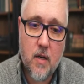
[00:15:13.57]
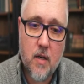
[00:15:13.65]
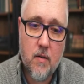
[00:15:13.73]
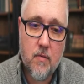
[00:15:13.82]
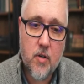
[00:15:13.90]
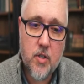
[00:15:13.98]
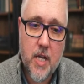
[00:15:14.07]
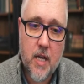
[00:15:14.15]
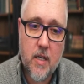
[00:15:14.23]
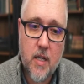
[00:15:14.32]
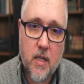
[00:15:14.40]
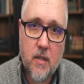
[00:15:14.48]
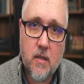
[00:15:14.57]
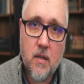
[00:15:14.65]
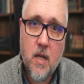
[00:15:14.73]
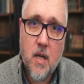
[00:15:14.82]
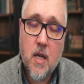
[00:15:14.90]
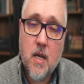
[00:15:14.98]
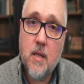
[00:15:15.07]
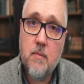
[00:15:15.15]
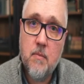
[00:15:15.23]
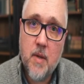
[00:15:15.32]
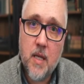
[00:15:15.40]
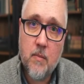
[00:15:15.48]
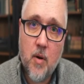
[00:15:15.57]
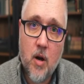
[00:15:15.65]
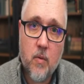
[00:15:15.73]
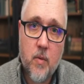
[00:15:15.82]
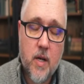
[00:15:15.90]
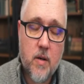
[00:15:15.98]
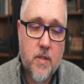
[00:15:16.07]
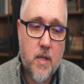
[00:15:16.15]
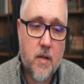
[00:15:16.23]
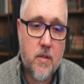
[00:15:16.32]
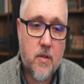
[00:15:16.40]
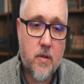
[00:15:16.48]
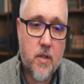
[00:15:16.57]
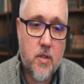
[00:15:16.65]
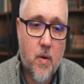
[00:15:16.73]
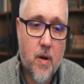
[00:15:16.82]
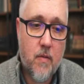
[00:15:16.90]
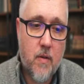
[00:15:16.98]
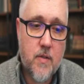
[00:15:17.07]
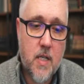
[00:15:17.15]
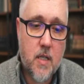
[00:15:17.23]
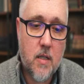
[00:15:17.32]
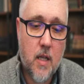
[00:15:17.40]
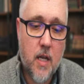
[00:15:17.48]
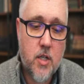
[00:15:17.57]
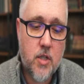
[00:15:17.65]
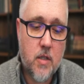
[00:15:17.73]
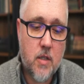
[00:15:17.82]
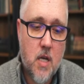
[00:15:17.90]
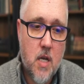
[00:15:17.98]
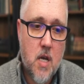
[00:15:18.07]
firsthand in Myanmar when I was there during the 2015 election,